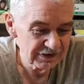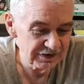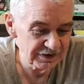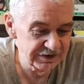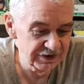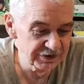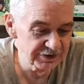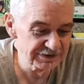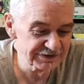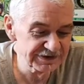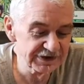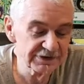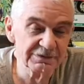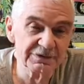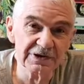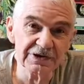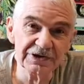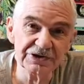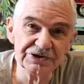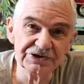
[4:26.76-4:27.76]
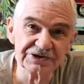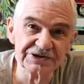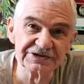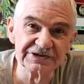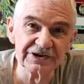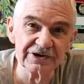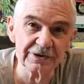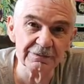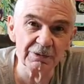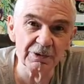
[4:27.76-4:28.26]
Used in religious
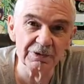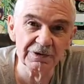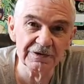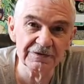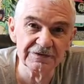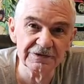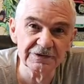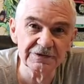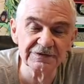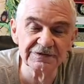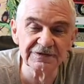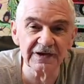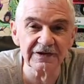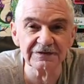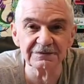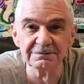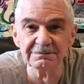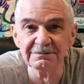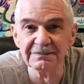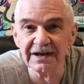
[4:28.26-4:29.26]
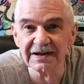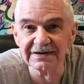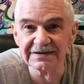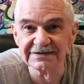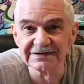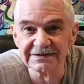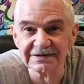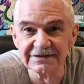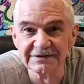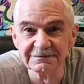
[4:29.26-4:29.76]
ceremonies, used as
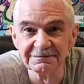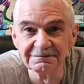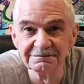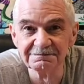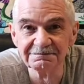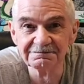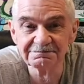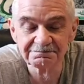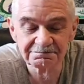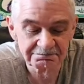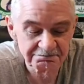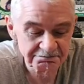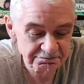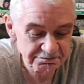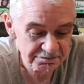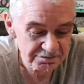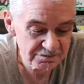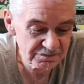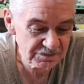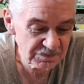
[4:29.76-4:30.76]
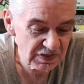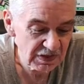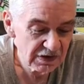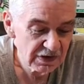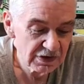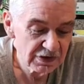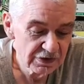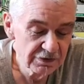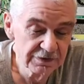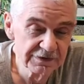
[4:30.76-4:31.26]
medicine,
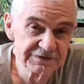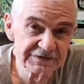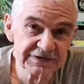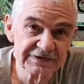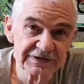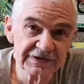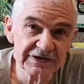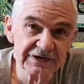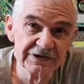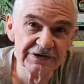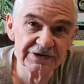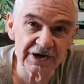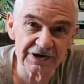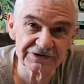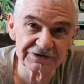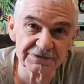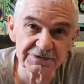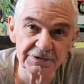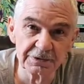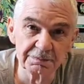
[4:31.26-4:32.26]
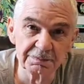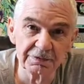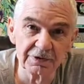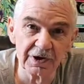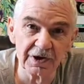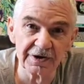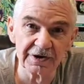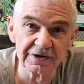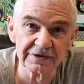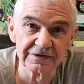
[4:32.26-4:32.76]
used as an industrial
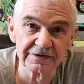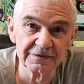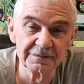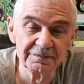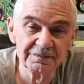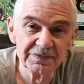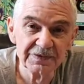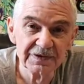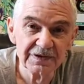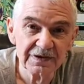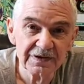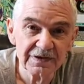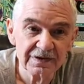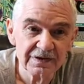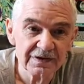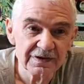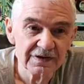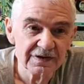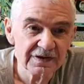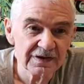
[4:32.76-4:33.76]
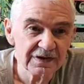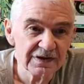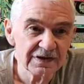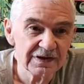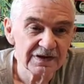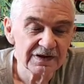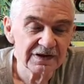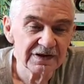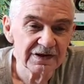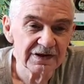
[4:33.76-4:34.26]
product.
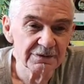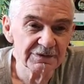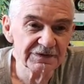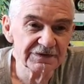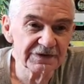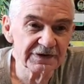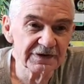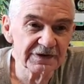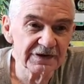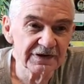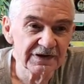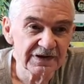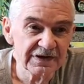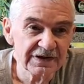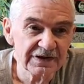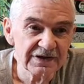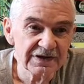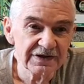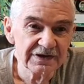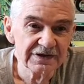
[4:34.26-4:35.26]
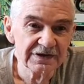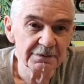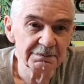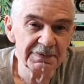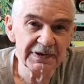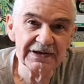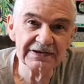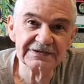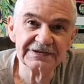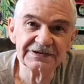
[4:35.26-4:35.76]
It was the
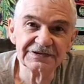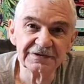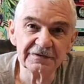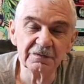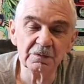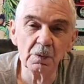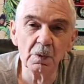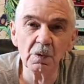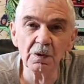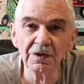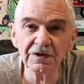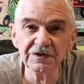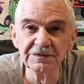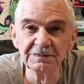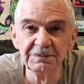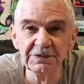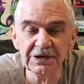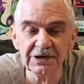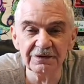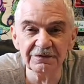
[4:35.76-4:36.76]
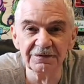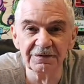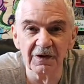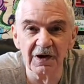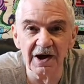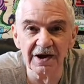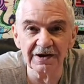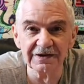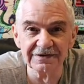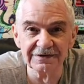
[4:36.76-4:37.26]
basis of wars being
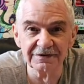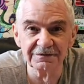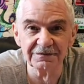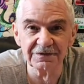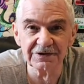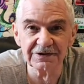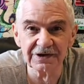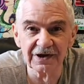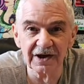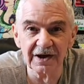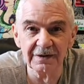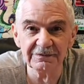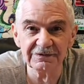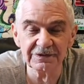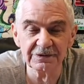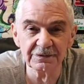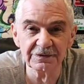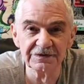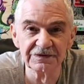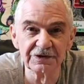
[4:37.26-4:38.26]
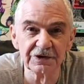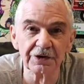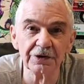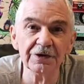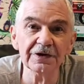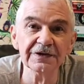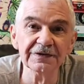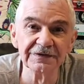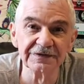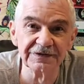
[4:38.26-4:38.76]
fought at different times. It was
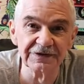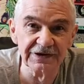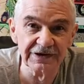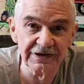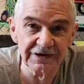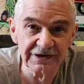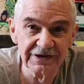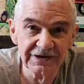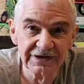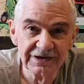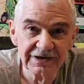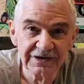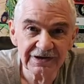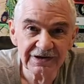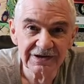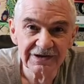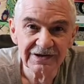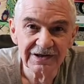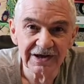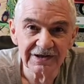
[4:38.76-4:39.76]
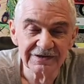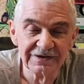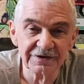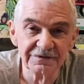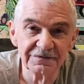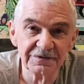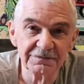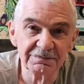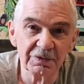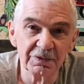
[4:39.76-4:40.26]
currency at
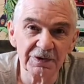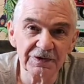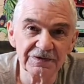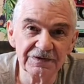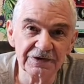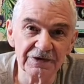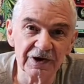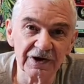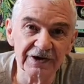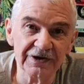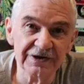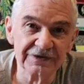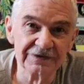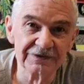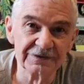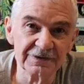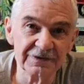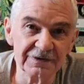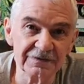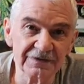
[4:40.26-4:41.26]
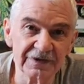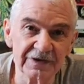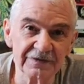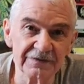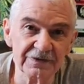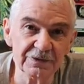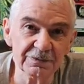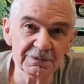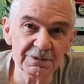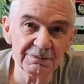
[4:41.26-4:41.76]
different points in our history of
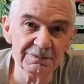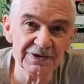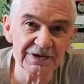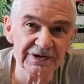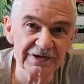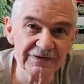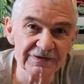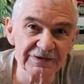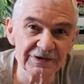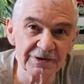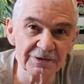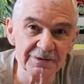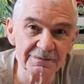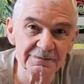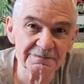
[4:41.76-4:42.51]
human beings here.